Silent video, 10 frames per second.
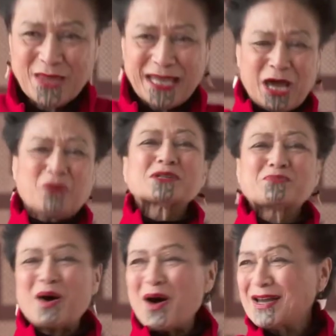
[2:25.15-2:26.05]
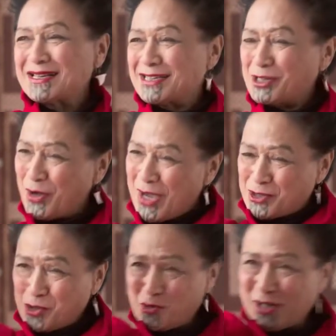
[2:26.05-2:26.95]
And I was behind, you know,
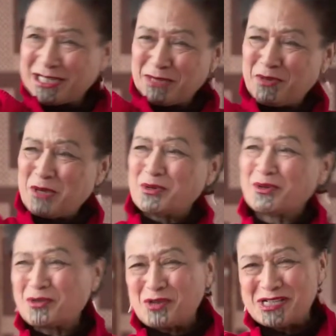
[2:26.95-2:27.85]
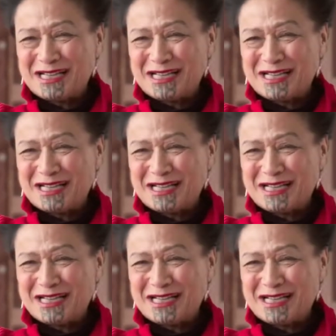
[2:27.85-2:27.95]
directing people across,